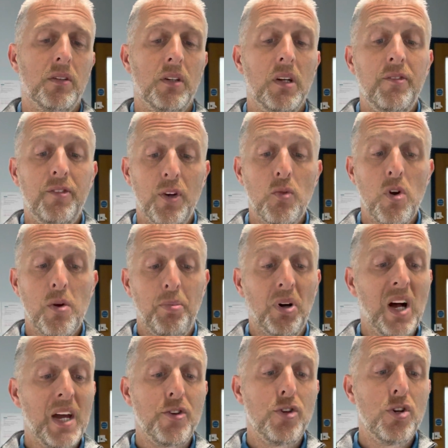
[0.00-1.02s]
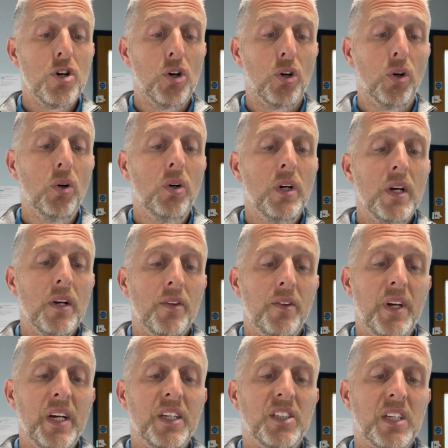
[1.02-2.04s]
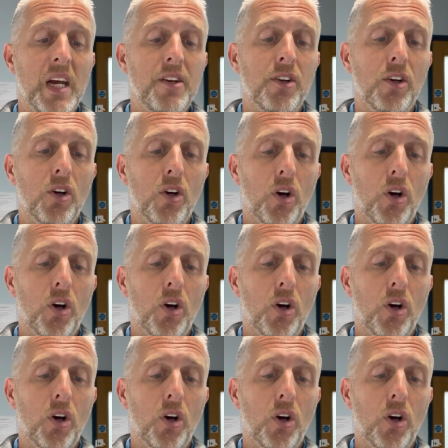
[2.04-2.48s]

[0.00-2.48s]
If he replied no, they said,